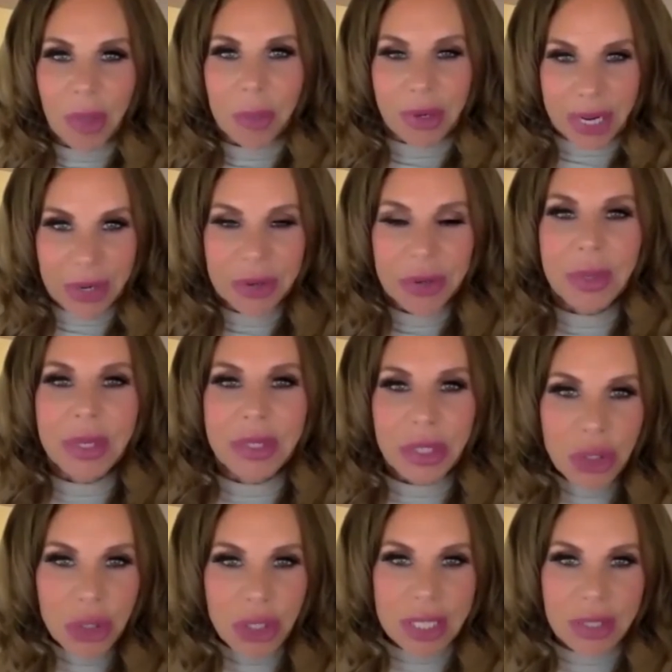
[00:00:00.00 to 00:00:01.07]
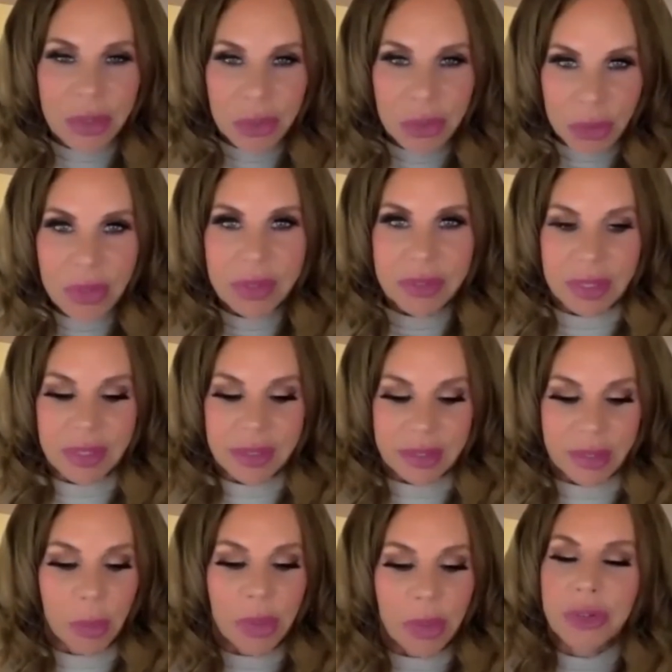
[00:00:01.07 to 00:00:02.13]
the brand new addition to the
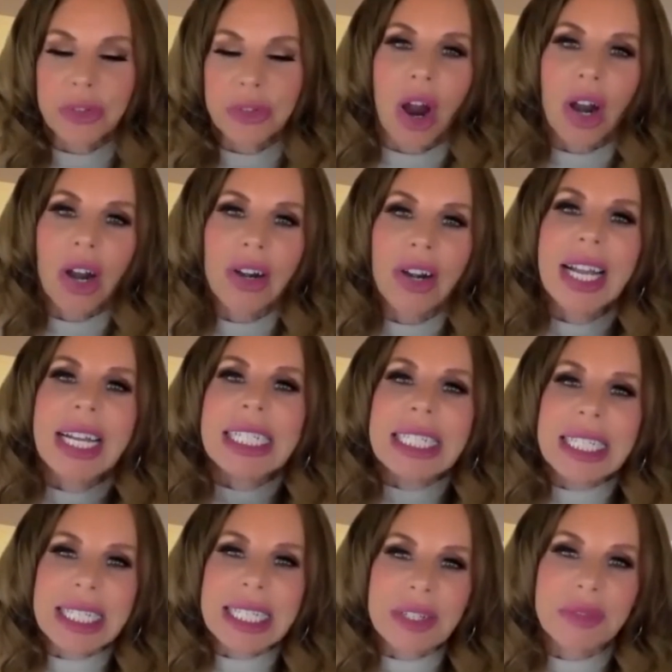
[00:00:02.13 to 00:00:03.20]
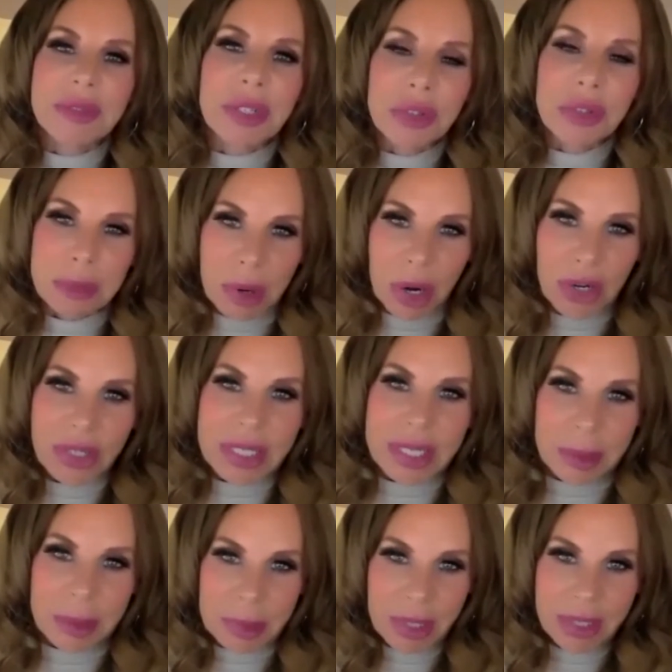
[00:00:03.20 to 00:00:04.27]
system, which is our Diva Smart
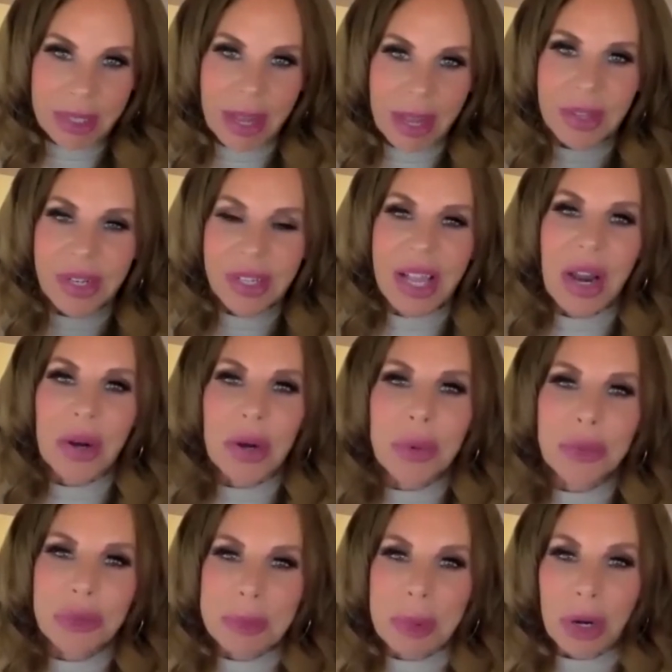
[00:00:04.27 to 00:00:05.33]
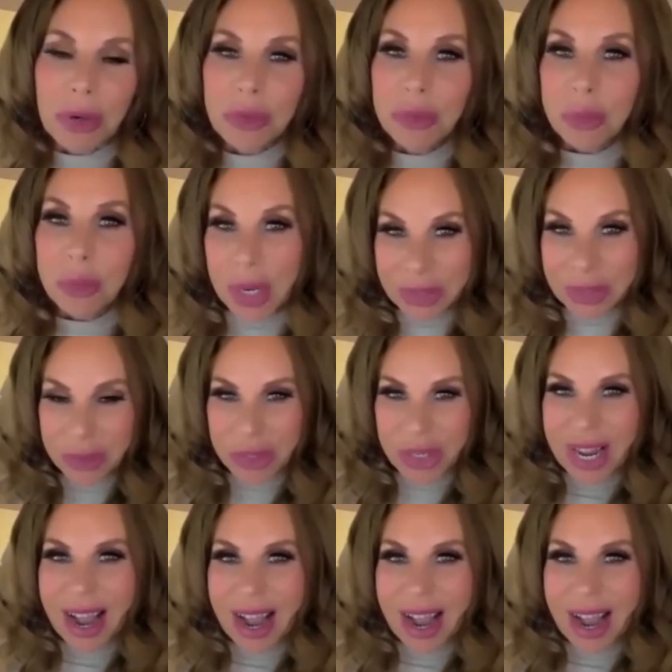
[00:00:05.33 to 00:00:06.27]
Dimmer and the Claro Smart Switch.